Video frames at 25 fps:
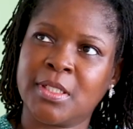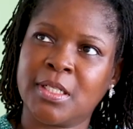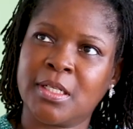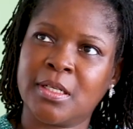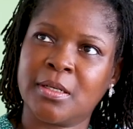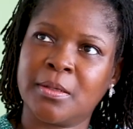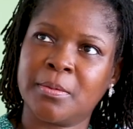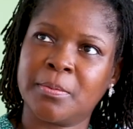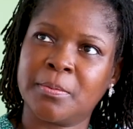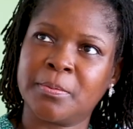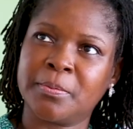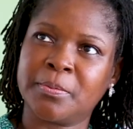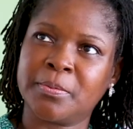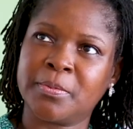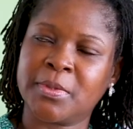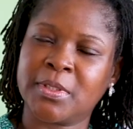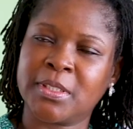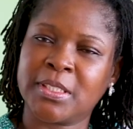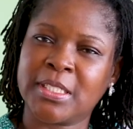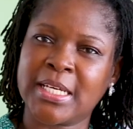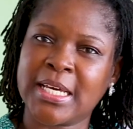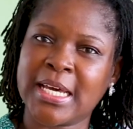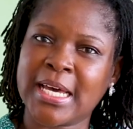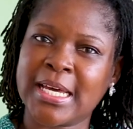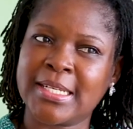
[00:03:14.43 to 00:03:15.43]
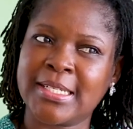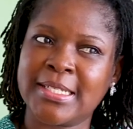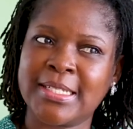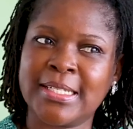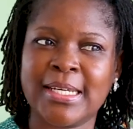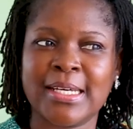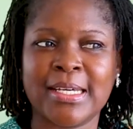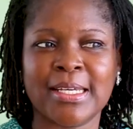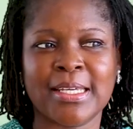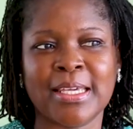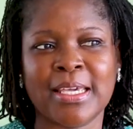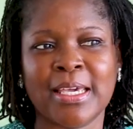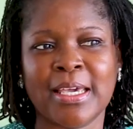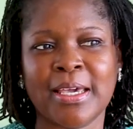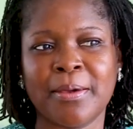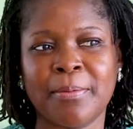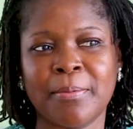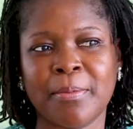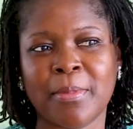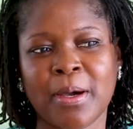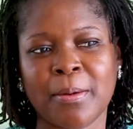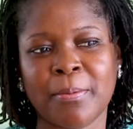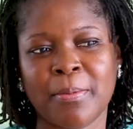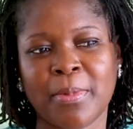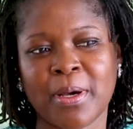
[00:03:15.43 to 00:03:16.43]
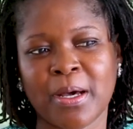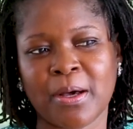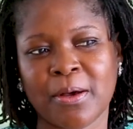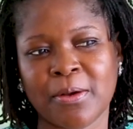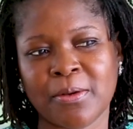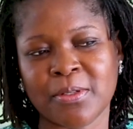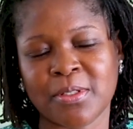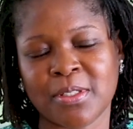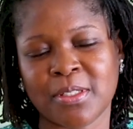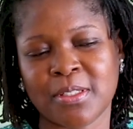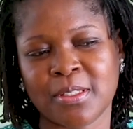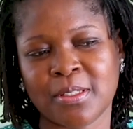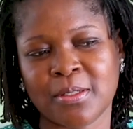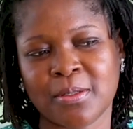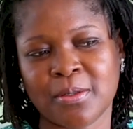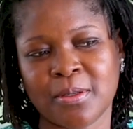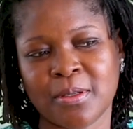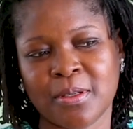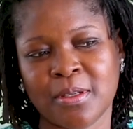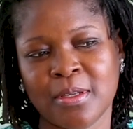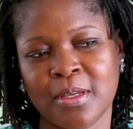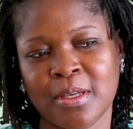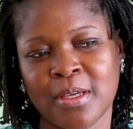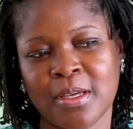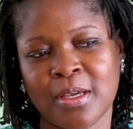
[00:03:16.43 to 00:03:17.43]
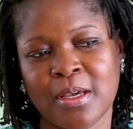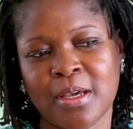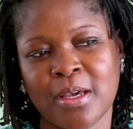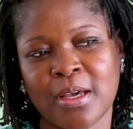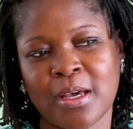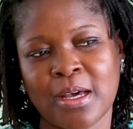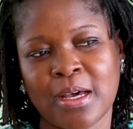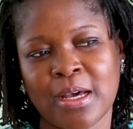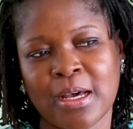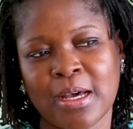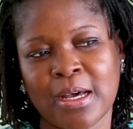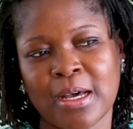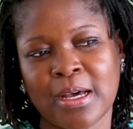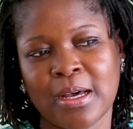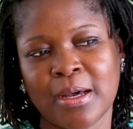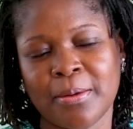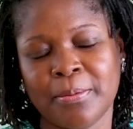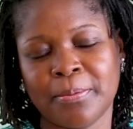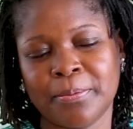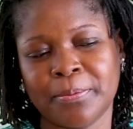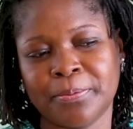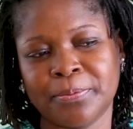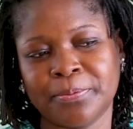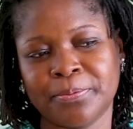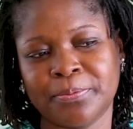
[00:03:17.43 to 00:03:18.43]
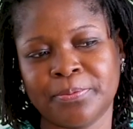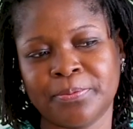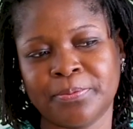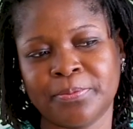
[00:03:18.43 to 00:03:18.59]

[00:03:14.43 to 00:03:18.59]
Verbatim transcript: Um, the idea came about um,